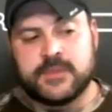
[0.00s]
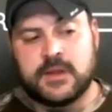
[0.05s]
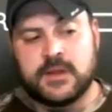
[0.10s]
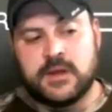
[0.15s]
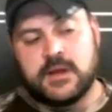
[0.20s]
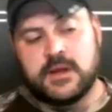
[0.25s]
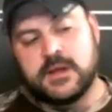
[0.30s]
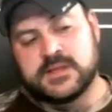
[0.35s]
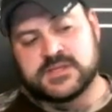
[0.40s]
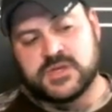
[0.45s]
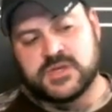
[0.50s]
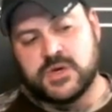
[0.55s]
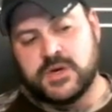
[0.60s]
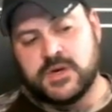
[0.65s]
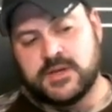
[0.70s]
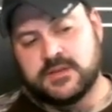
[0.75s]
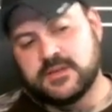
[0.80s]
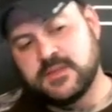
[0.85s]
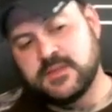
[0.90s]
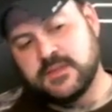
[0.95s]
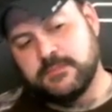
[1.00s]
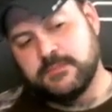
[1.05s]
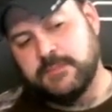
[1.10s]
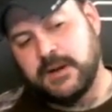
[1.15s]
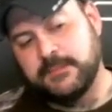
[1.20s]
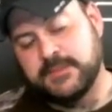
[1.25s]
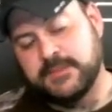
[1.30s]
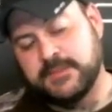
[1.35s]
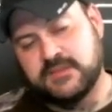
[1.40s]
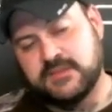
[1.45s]
It's good. The
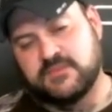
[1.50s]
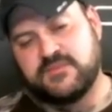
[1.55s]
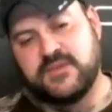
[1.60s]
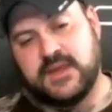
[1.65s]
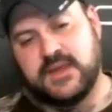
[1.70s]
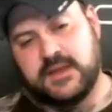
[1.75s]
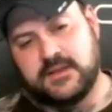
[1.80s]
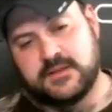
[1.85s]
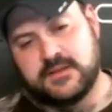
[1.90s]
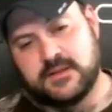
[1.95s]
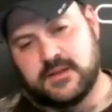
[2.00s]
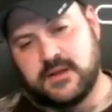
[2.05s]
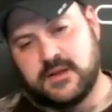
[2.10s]
pumpkin's faint.